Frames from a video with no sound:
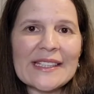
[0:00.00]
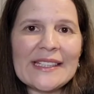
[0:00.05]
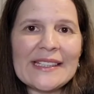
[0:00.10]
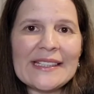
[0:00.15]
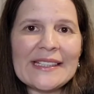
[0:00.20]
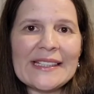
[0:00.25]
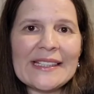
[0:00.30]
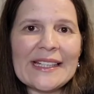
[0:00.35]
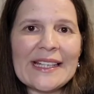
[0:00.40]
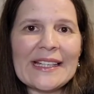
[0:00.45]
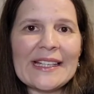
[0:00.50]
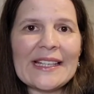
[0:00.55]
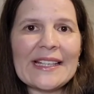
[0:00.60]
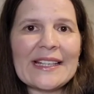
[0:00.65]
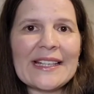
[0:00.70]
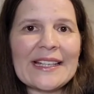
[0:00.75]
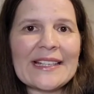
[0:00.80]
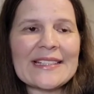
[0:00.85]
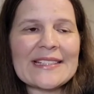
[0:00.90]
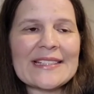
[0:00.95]
like. And
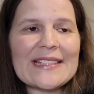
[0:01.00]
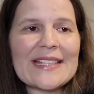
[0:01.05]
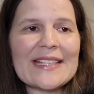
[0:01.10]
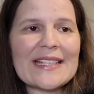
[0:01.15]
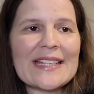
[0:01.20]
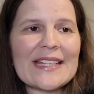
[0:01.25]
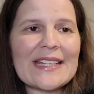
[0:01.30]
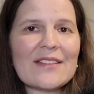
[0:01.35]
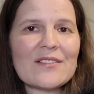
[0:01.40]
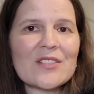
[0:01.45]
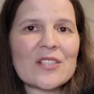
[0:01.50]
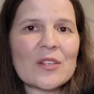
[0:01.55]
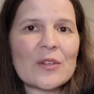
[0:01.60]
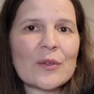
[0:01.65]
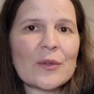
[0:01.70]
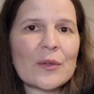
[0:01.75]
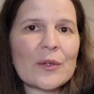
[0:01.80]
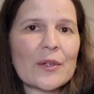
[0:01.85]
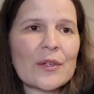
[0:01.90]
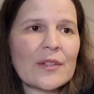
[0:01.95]
then, like I said, it gives you
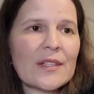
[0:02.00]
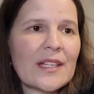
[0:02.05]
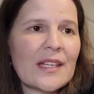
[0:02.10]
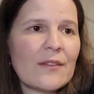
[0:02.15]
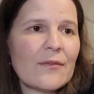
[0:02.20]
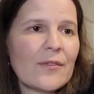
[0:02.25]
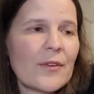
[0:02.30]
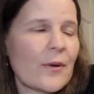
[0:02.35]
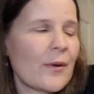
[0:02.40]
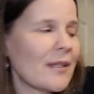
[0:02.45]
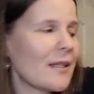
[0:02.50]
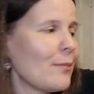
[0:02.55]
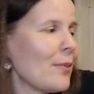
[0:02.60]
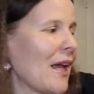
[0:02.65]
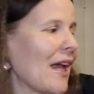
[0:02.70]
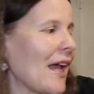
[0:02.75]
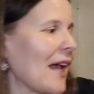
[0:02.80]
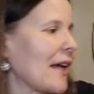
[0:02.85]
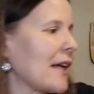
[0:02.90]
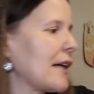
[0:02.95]
all the info on the
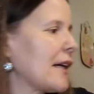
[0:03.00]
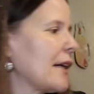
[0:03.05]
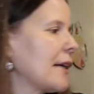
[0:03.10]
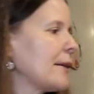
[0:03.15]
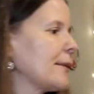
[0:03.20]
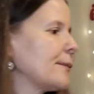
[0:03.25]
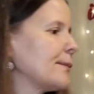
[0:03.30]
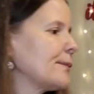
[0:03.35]
back.